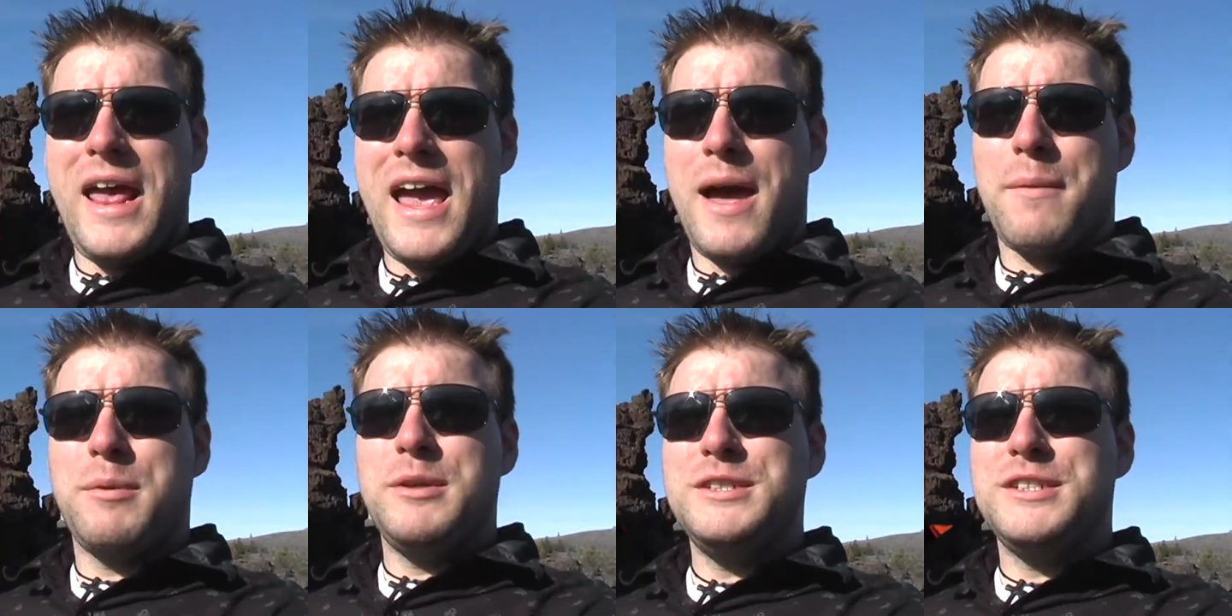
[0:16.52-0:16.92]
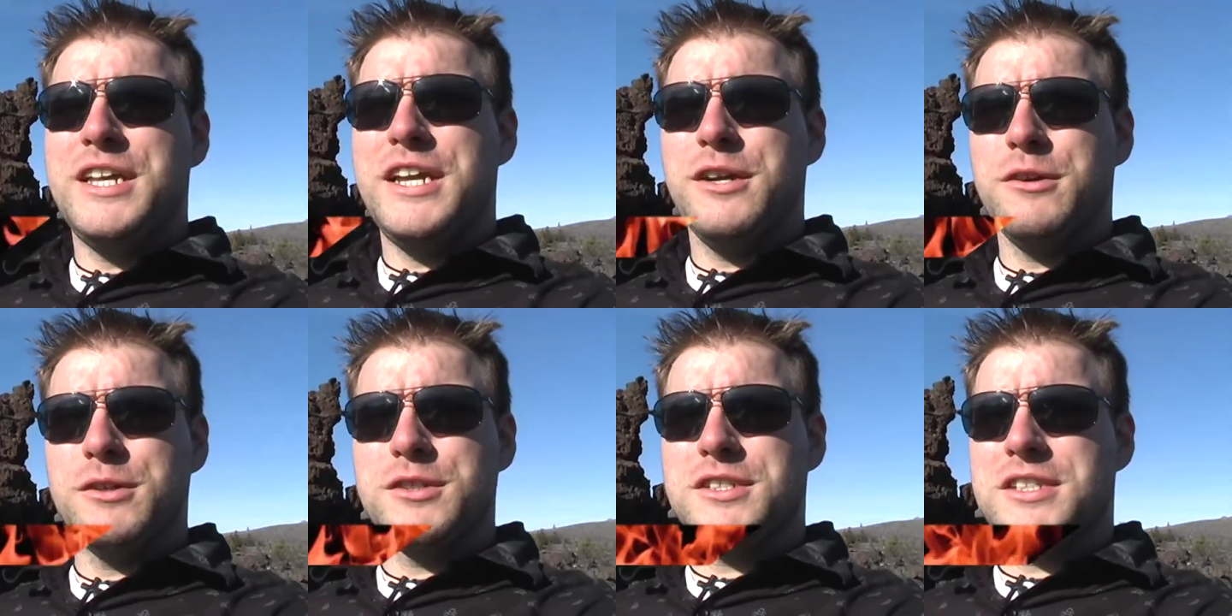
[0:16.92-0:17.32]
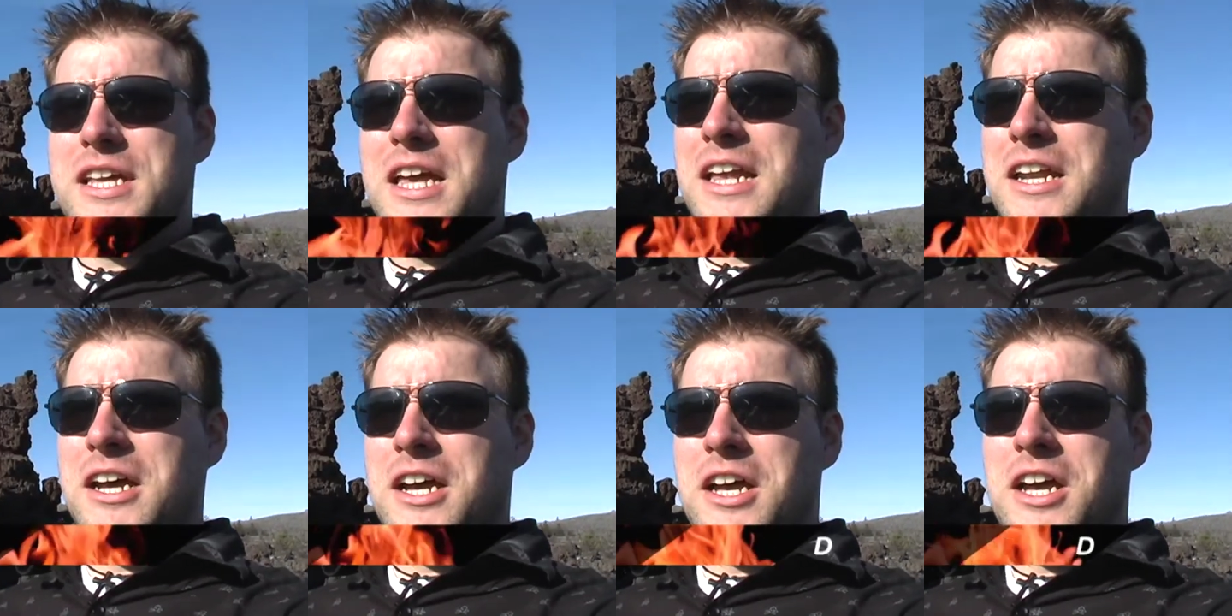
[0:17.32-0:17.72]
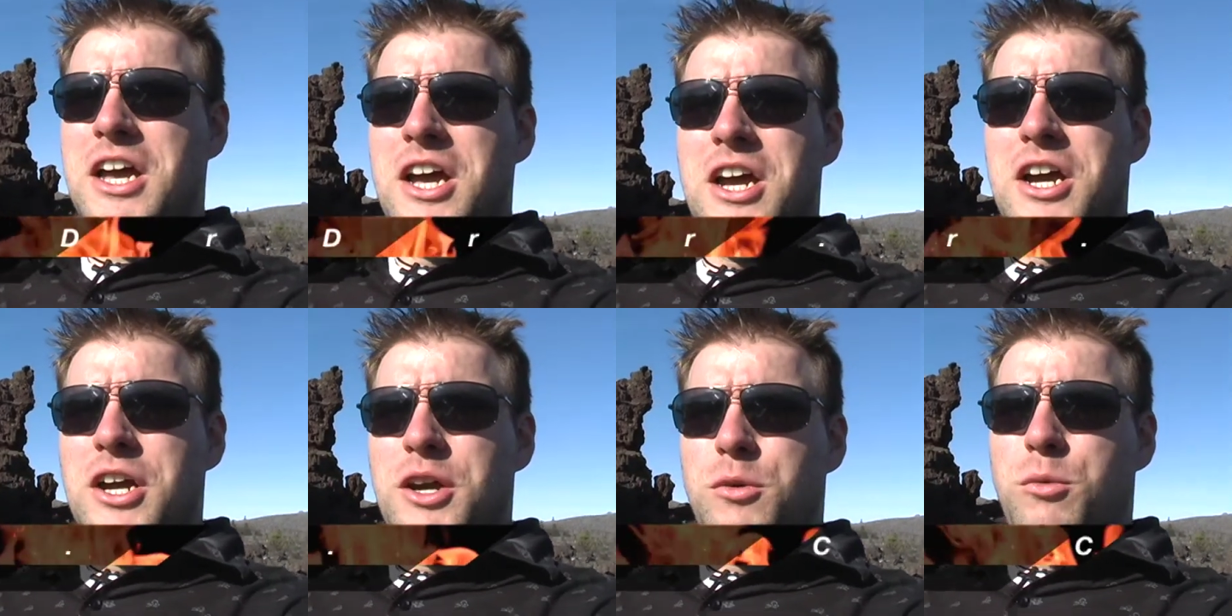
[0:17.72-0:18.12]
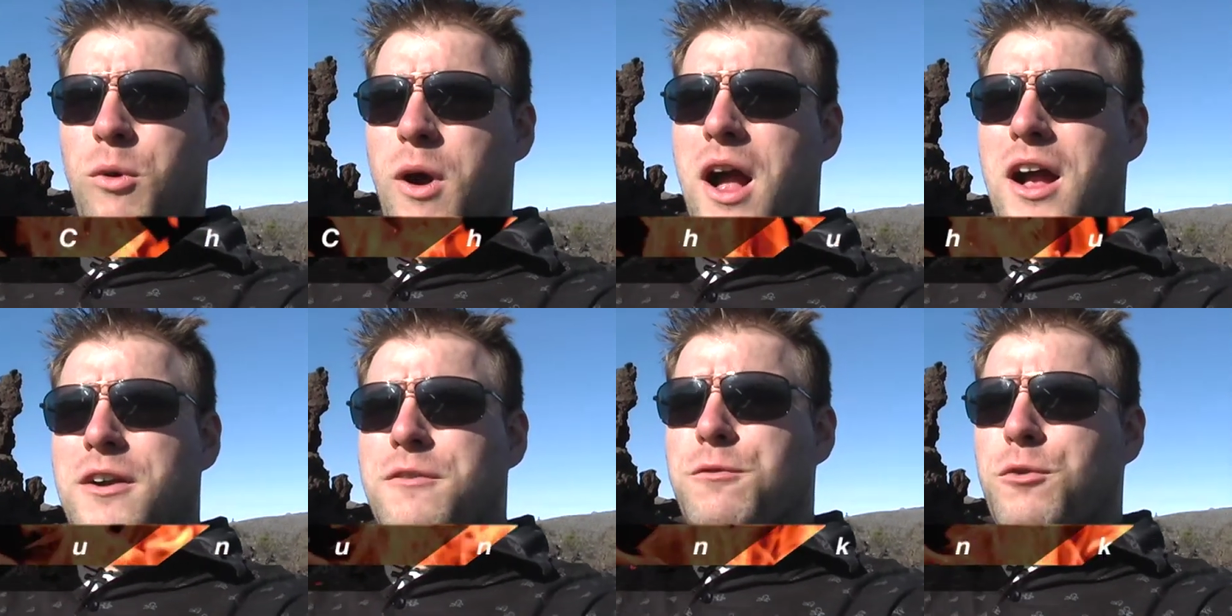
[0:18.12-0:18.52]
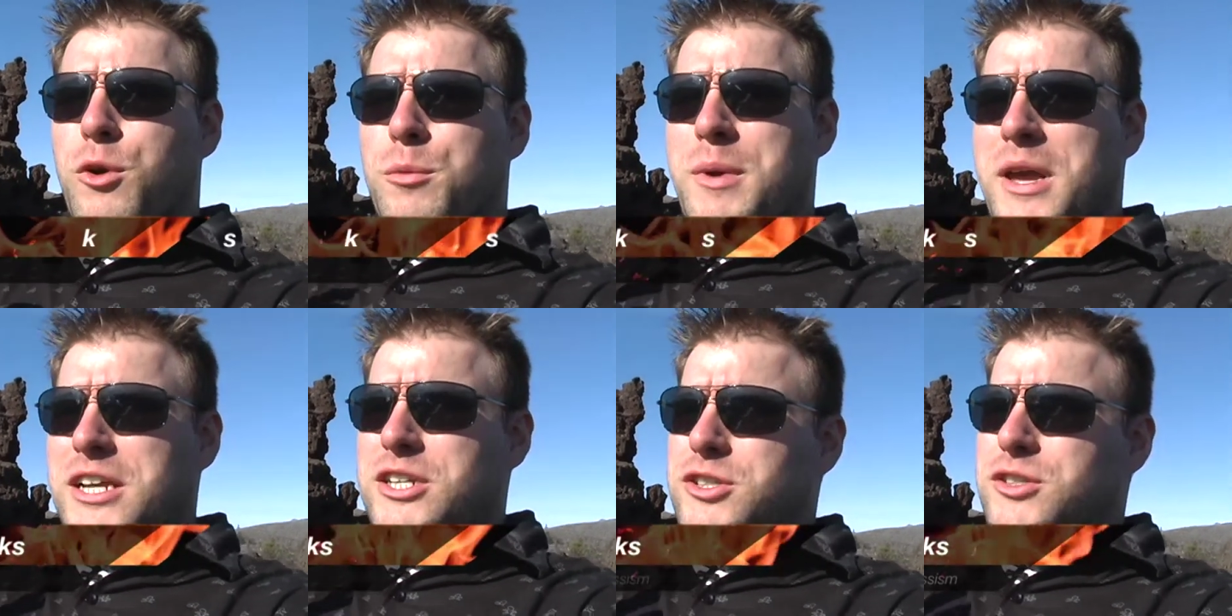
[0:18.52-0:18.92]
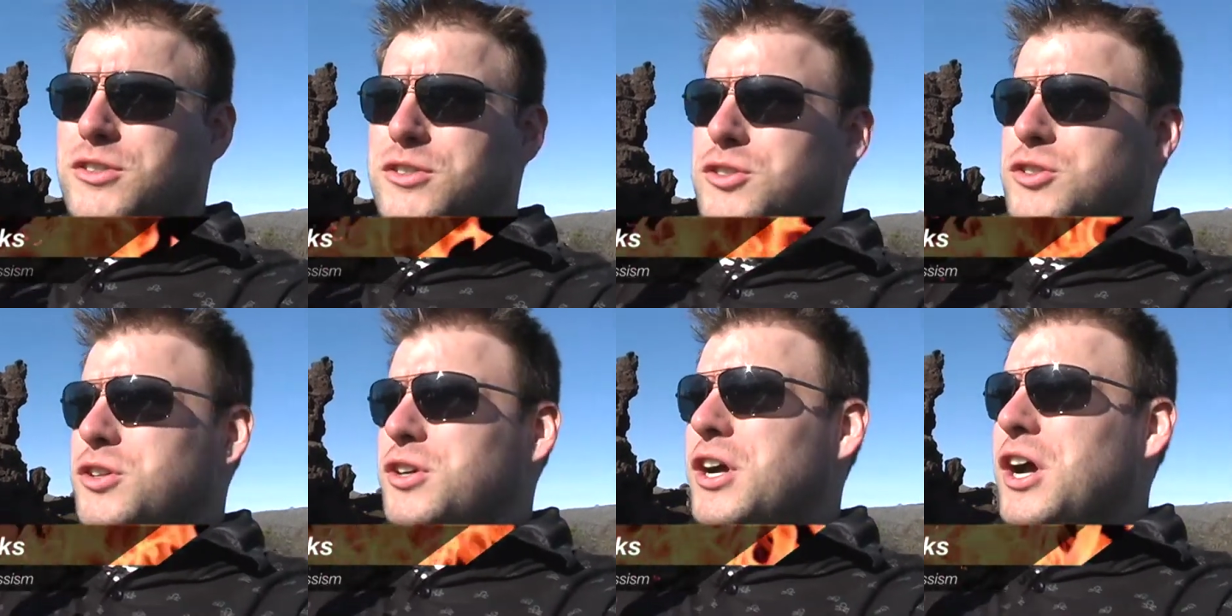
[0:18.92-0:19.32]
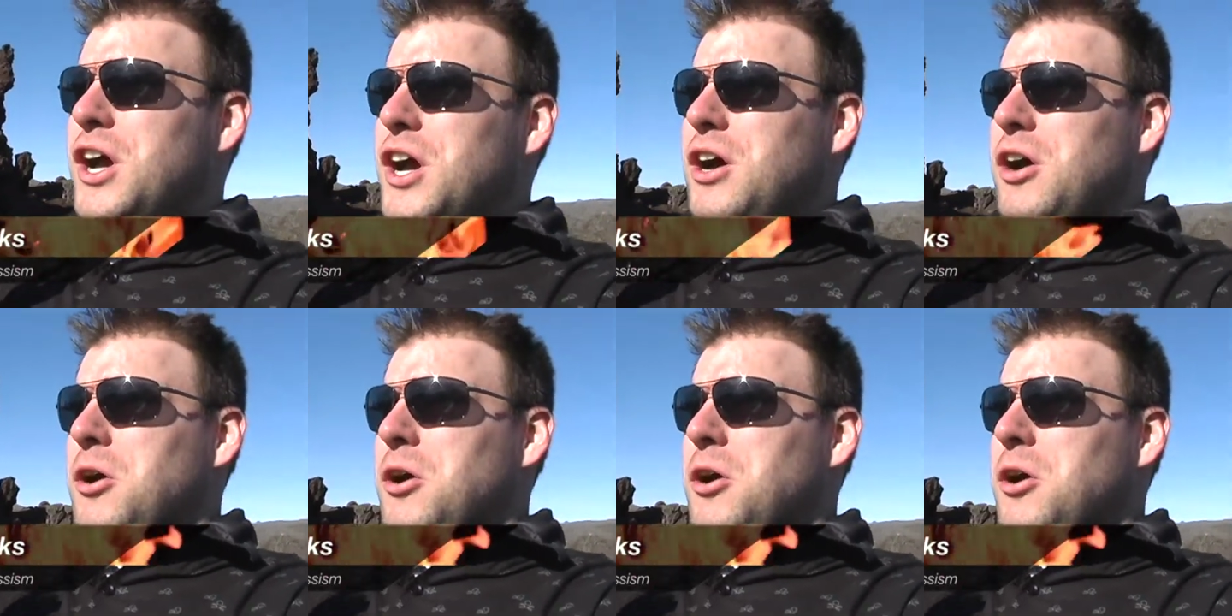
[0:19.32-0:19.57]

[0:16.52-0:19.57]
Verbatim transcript: happens here is that uh, rock formations are,